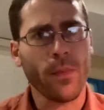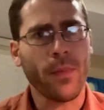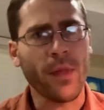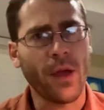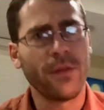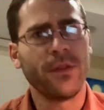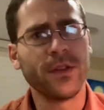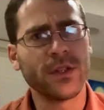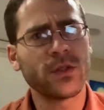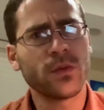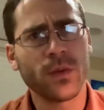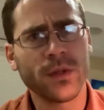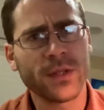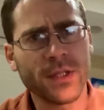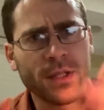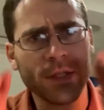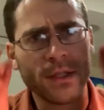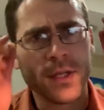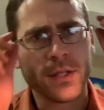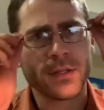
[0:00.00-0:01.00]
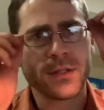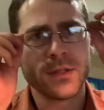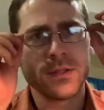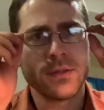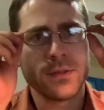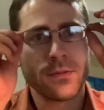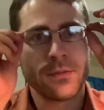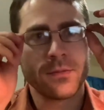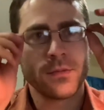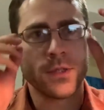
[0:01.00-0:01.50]
This whiskey doesn't
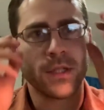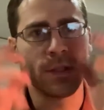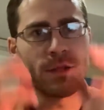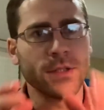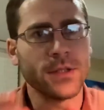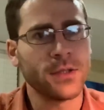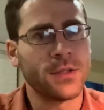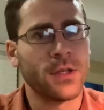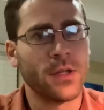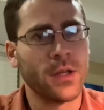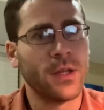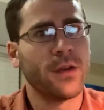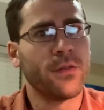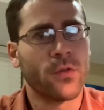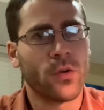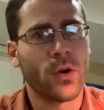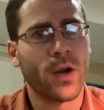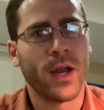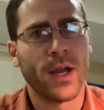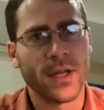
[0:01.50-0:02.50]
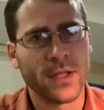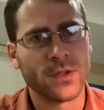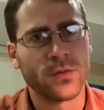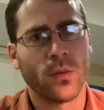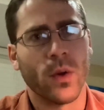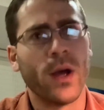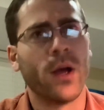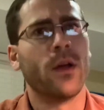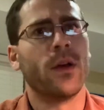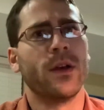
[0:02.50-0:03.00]
deliver as
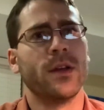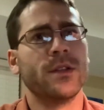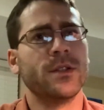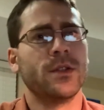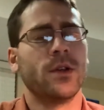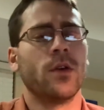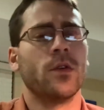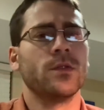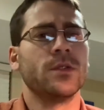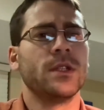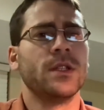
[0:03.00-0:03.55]
well as those.